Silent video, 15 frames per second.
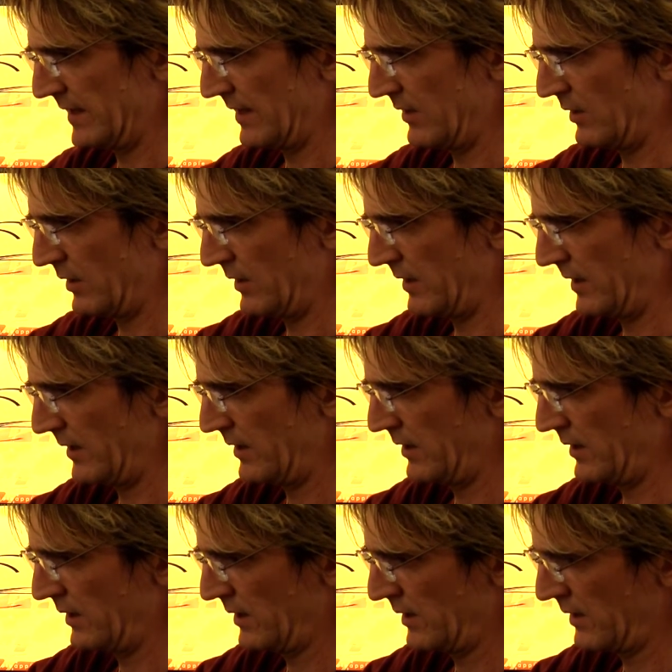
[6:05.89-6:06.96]
that on
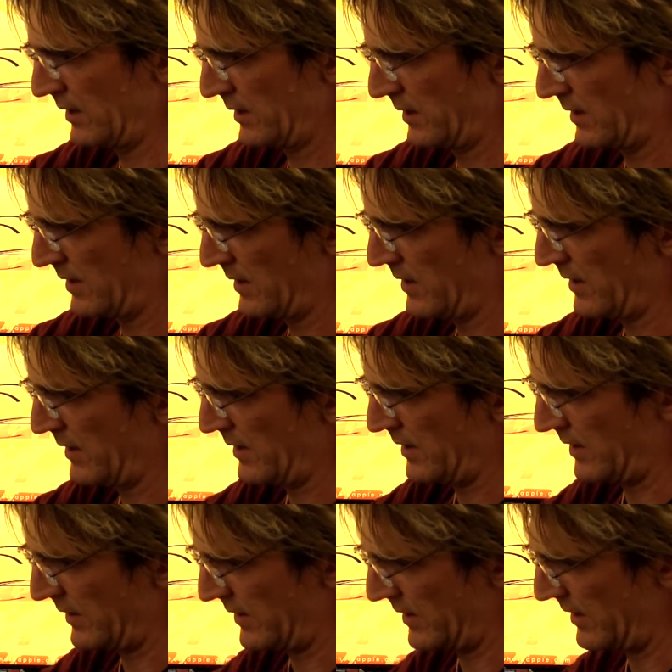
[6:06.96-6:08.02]
there.
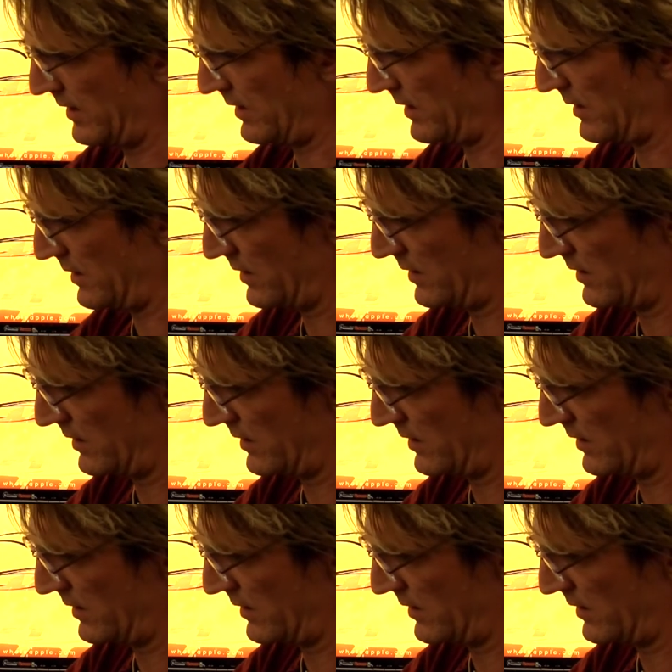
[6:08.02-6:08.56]
And then